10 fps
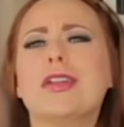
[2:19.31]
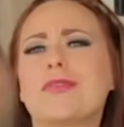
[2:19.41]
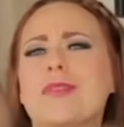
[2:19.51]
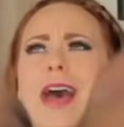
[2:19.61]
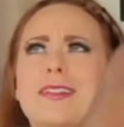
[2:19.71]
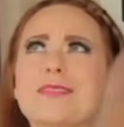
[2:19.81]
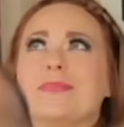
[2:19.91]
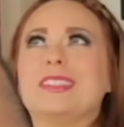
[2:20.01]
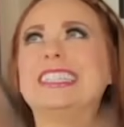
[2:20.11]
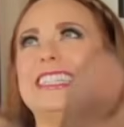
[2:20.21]
around
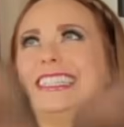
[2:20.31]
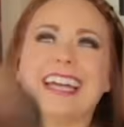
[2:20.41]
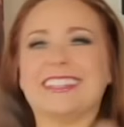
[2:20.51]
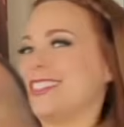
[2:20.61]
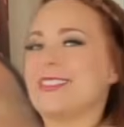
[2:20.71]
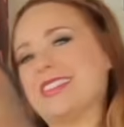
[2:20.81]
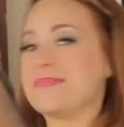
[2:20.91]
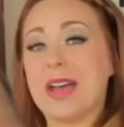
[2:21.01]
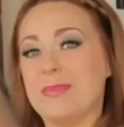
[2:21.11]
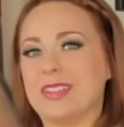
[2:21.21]
completely down the street
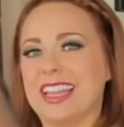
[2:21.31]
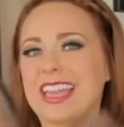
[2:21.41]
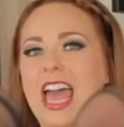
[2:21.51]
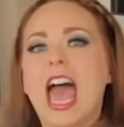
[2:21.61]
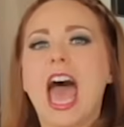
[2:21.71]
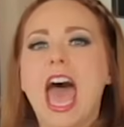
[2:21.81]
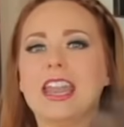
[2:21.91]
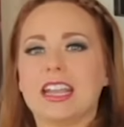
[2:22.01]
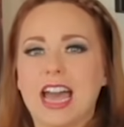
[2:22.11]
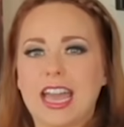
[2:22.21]
in public
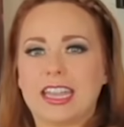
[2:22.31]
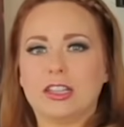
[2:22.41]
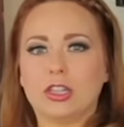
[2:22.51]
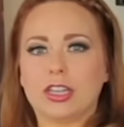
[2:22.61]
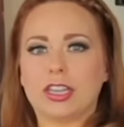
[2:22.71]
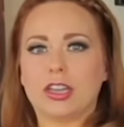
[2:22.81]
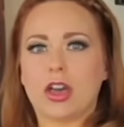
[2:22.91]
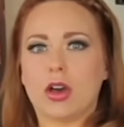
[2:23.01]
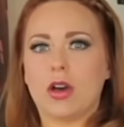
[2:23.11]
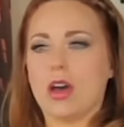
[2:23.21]
and a guy can look and
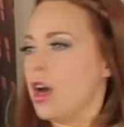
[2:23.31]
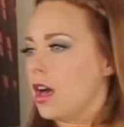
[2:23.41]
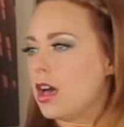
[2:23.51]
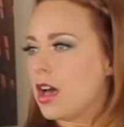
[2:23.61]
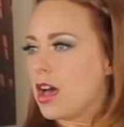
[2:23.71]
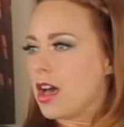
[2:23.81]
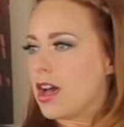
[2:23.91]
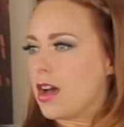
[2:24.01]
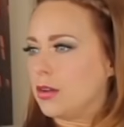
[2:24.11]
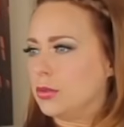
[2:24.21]
go,
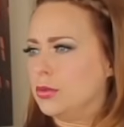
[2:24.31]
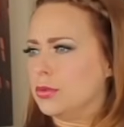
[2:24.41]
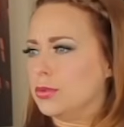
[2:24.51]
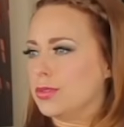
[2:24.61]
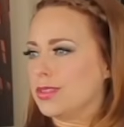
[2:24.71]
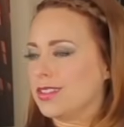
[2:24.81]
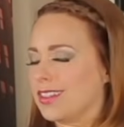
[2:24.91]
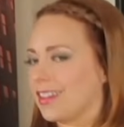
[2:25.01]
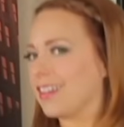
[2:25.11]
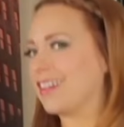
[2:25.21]
ooh,
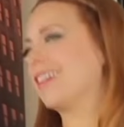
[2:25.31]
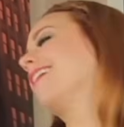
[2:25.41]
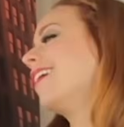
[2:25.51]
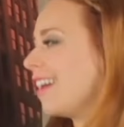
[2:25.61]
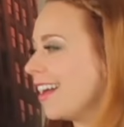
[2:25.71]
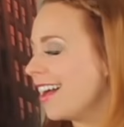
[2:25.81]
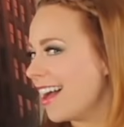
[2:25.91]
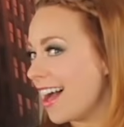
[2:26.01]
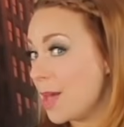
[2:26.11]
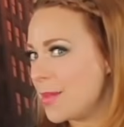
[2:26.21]

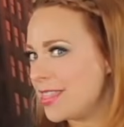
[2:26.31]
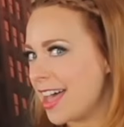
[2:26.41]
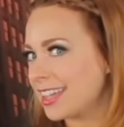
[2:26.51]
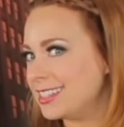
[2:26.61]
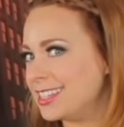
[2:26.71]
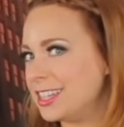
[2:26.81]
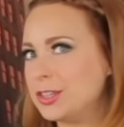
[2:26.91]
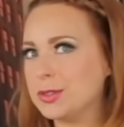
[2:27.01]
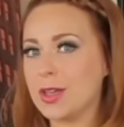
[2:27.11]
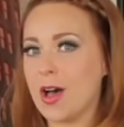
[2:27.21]
I bet that
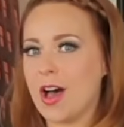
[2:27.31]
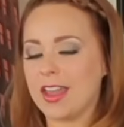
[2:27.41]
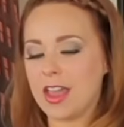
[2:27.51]
continues on